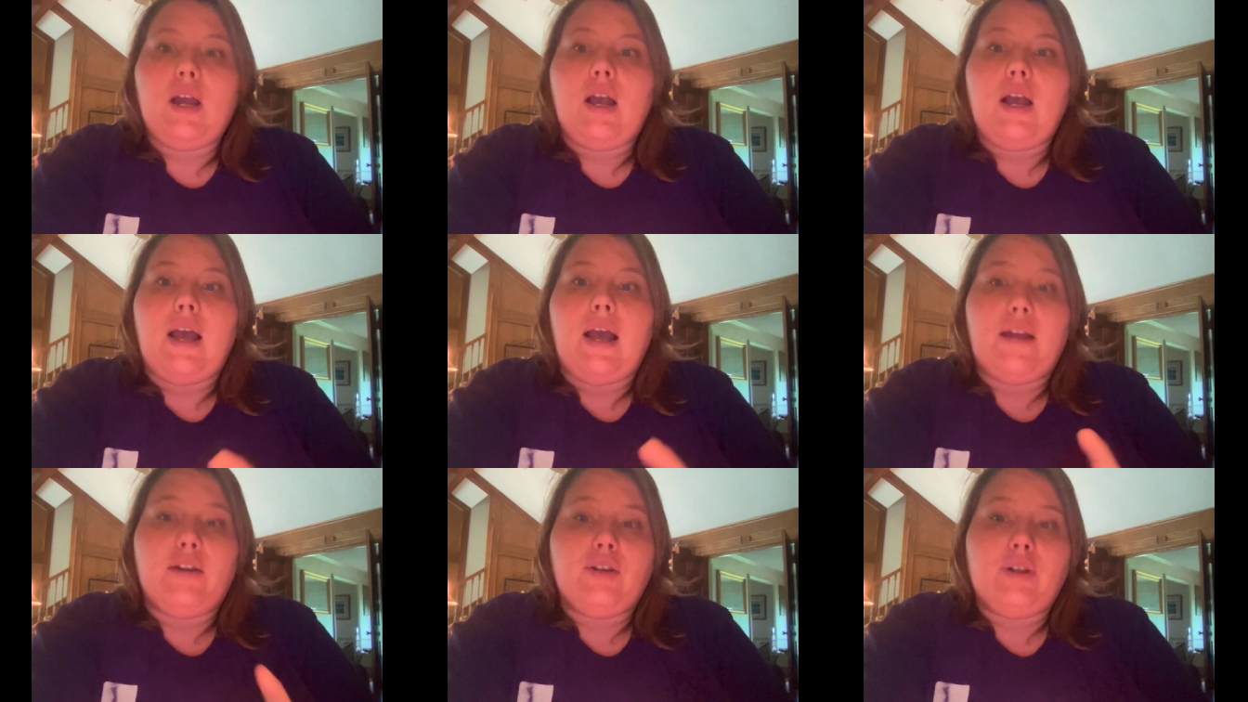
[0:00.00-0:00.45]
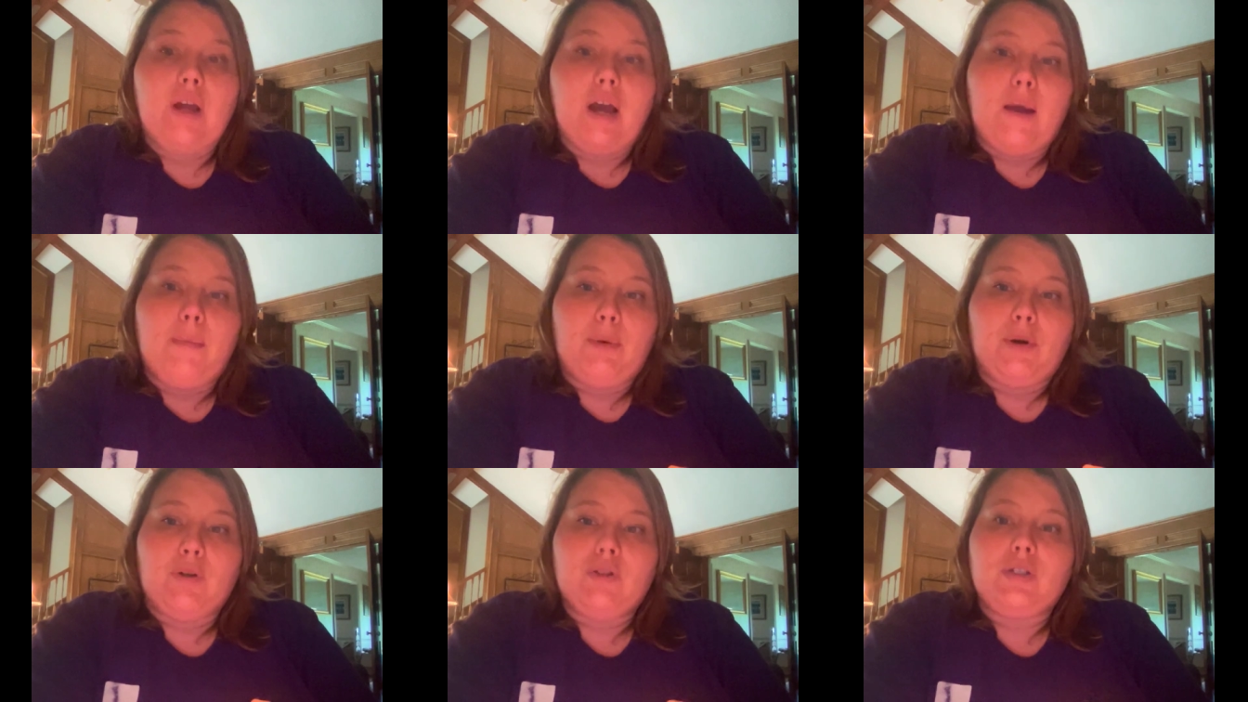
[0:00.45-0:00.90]
I, I
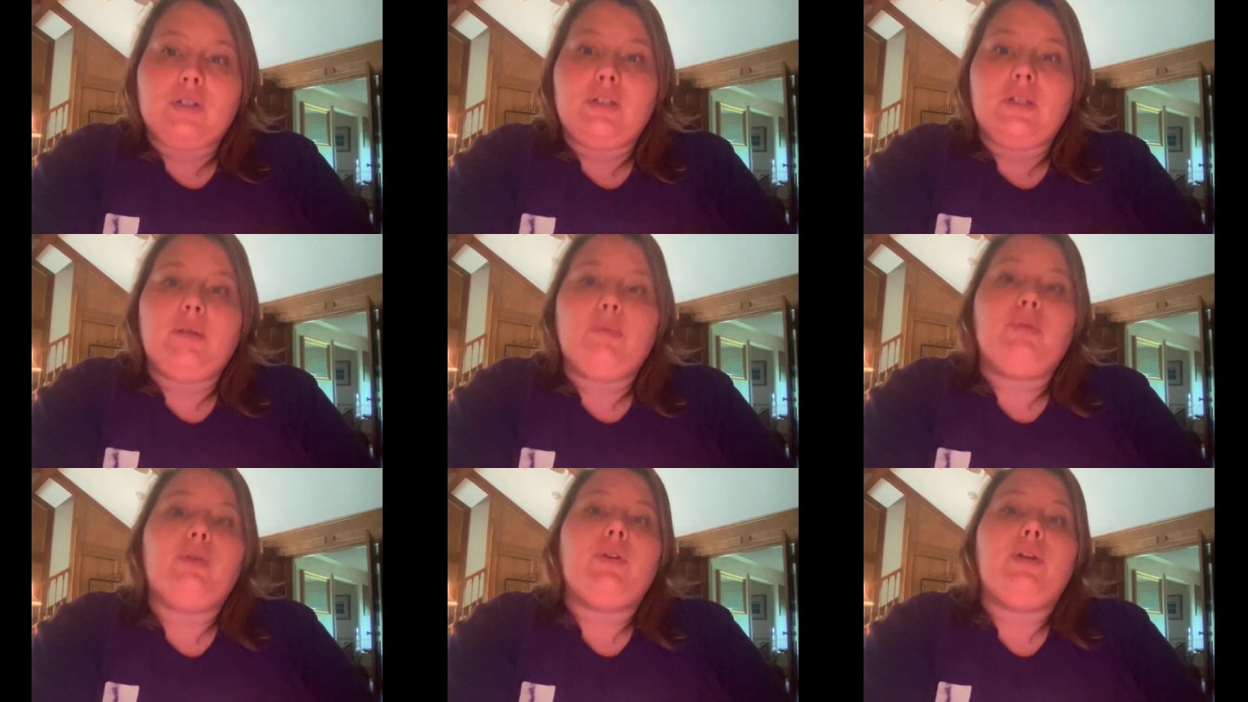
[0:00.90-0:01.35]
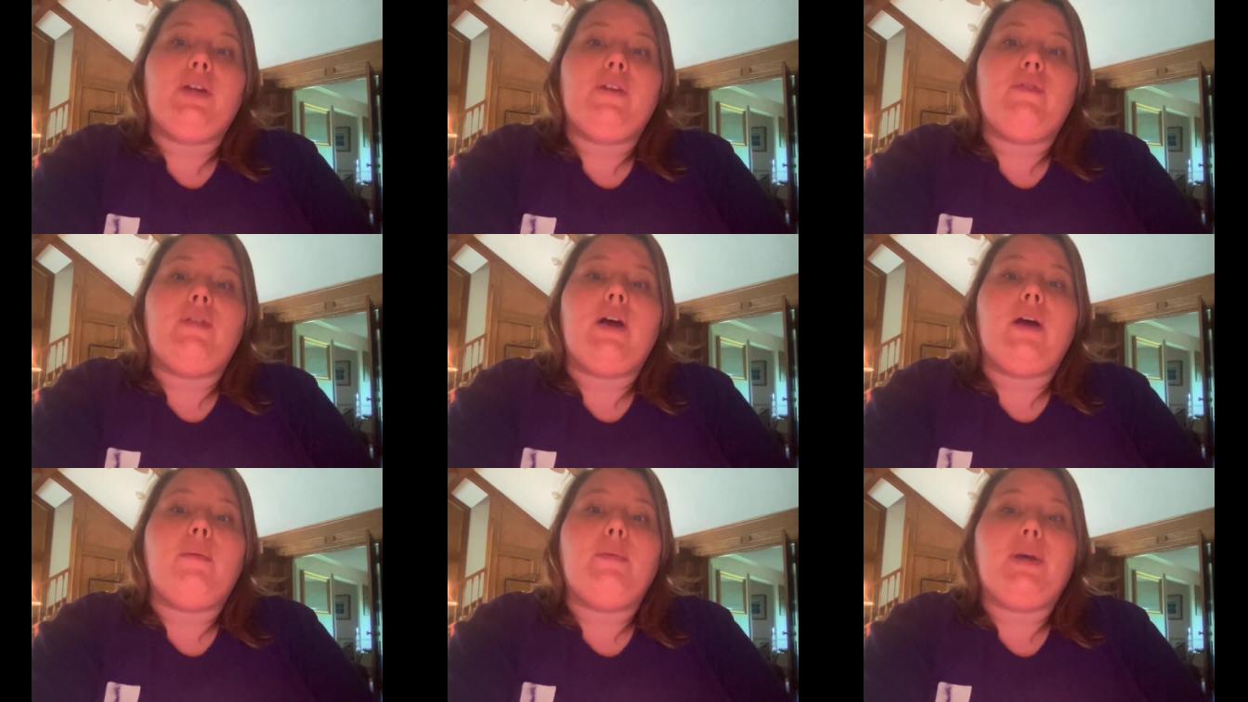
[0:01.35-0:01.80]
personally believe
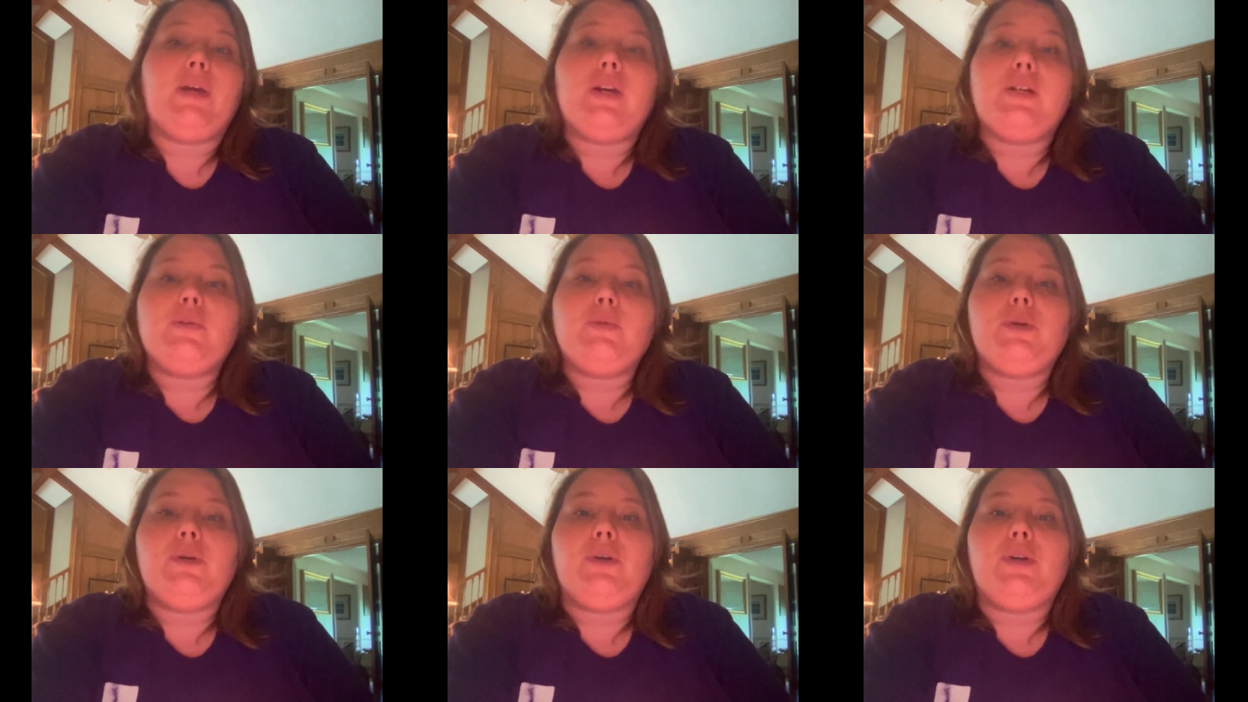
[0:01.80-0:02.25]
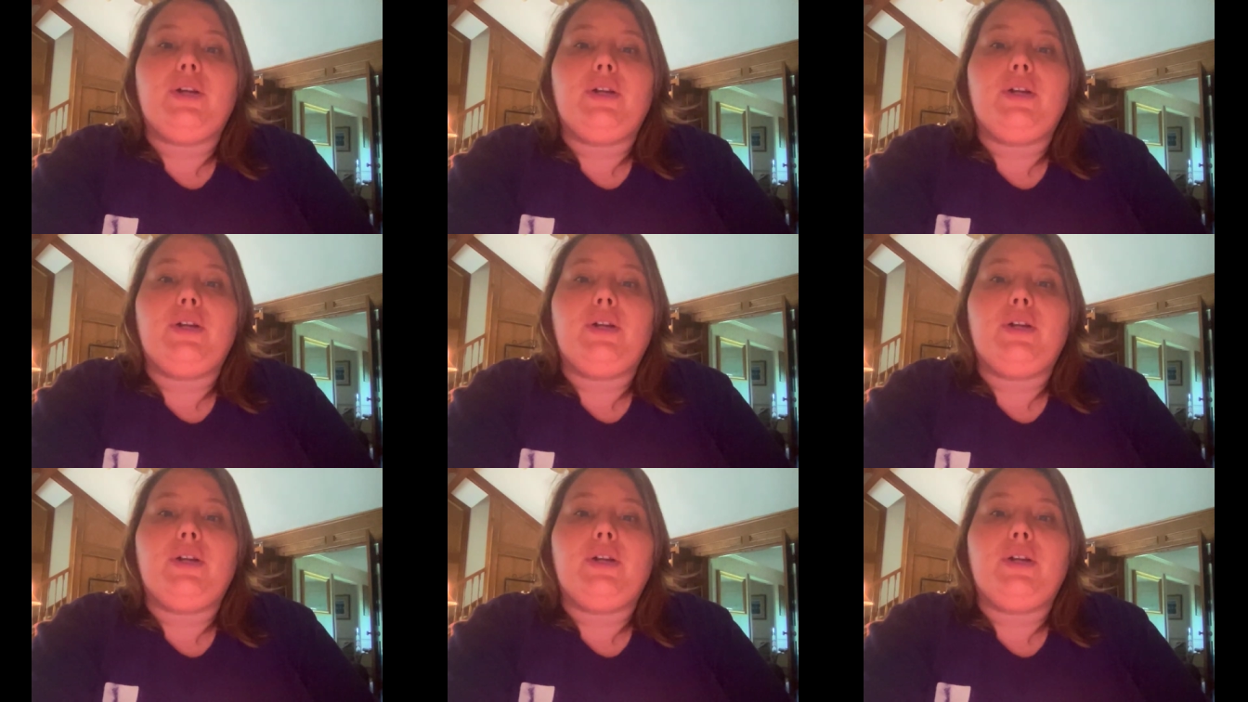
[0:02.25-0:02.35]
that because we are